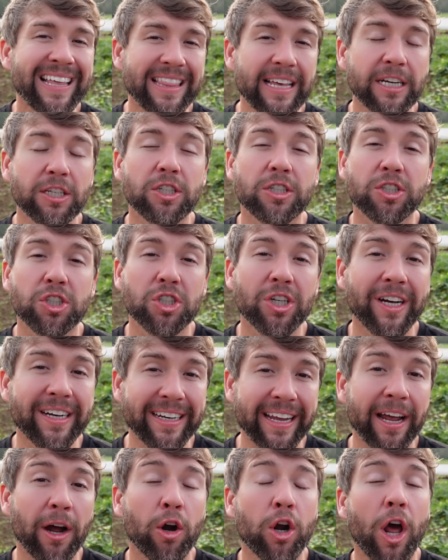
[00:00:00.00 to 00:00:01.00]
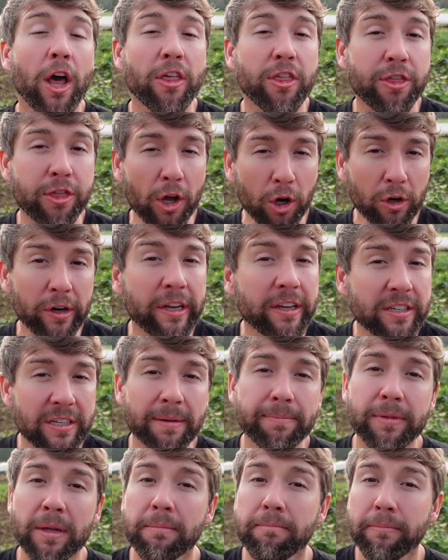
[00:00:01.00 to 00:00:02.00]
that shut down thirty
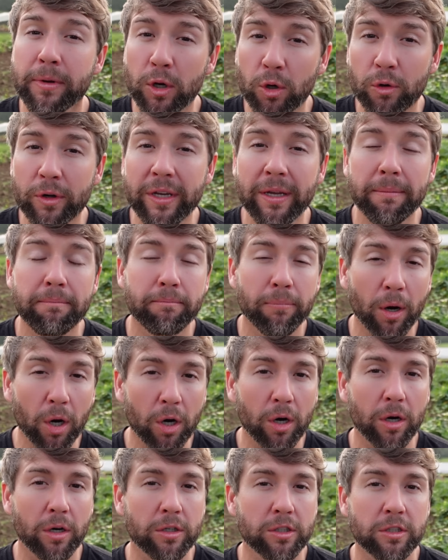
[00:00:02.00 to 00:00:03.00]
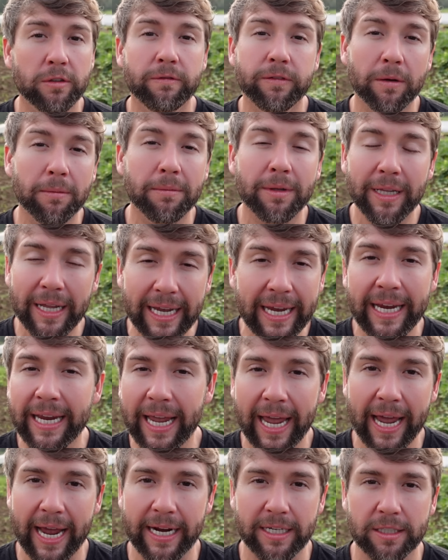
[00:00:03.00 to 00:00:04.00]
something million birds from laying
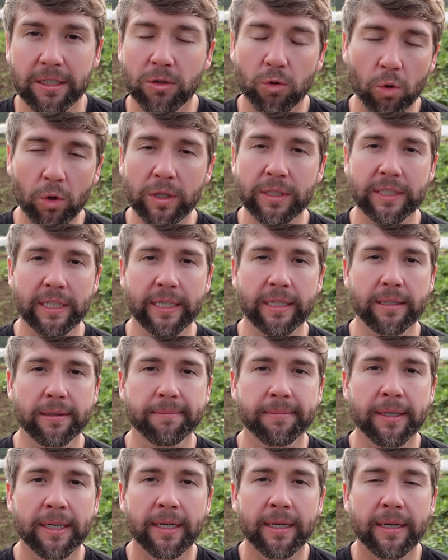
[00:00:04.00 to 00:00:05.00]
eggs and quarantined them.